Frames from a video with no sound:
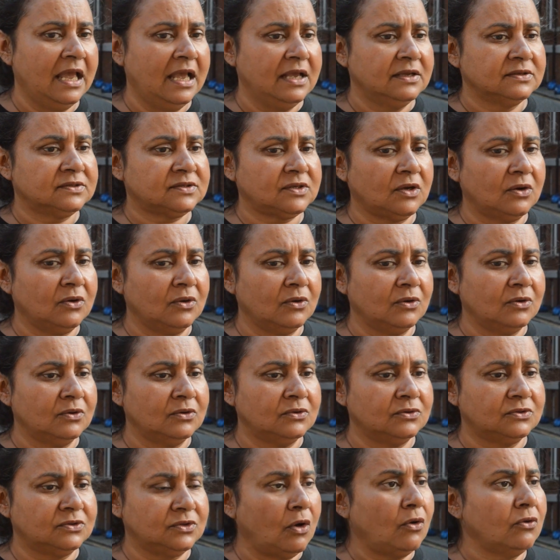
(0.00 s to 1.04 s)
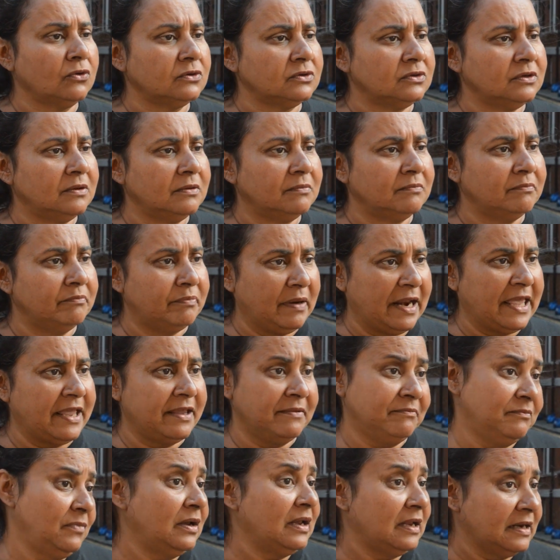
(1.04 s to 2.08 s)
So don't
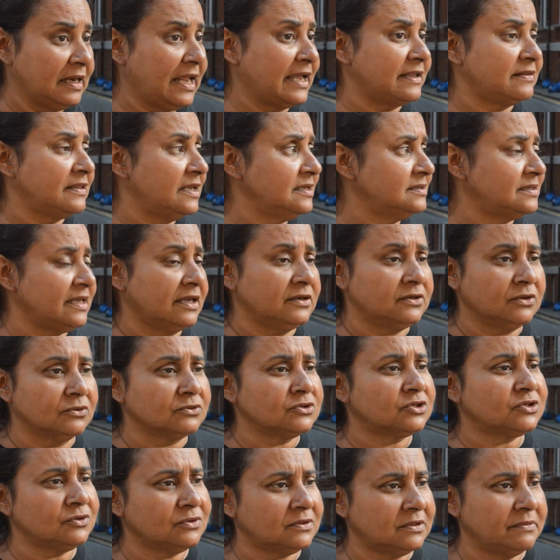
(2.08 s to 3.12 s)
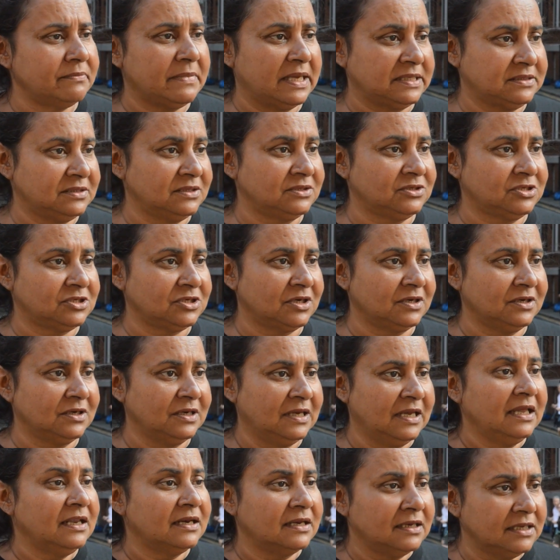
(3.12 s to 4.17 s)
blame, like they say, don't shoot the messenger,
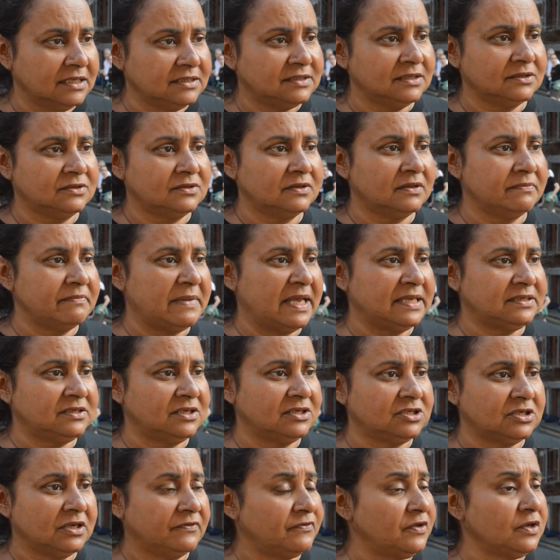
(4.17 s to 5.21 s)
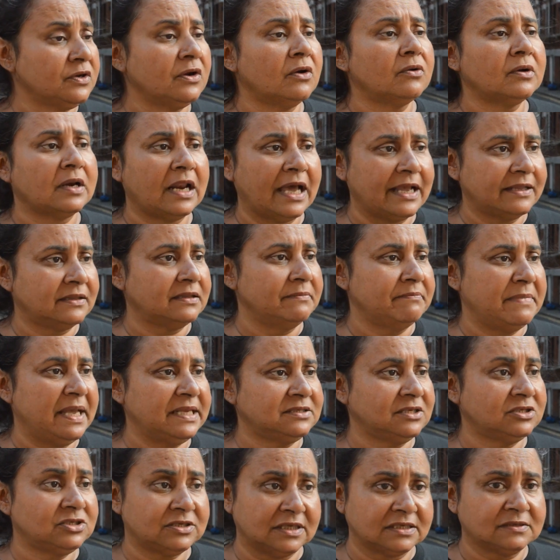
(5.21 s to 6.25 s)
listen to the message. If you don't like the
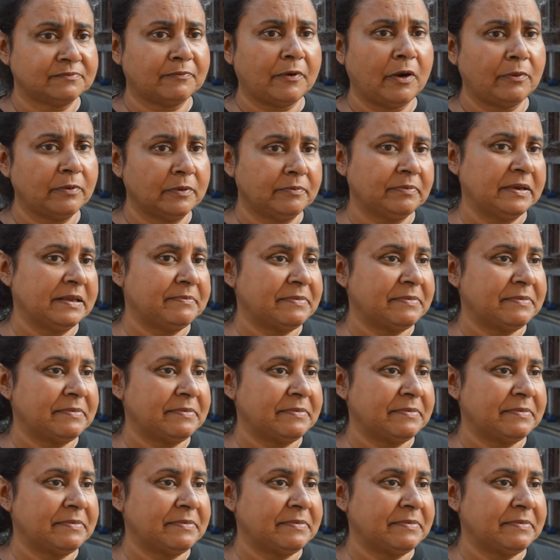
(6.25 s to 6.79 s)
message, that's probably